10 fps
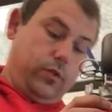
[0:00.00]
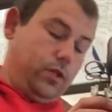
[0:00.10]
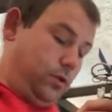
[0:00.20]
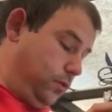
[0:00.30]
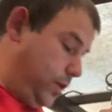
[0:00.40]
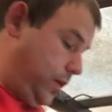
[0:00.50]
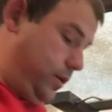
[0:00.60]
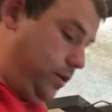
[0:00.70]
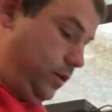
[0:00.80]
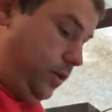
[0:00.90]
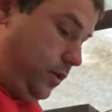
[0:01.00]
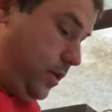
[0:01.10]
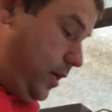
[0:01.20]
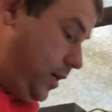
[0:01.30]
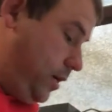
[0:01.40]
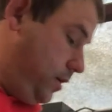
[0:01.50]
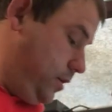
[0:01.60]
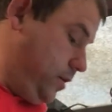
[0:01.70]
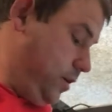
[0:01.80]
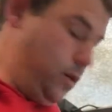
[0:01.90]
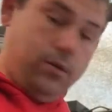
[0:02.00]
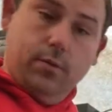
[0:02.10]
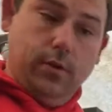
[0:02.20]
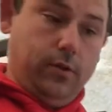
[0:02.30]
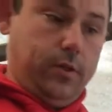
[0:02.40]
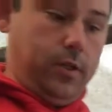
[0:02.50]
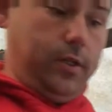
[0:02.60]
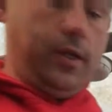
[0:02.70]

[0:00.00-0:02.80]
Alright, now we're done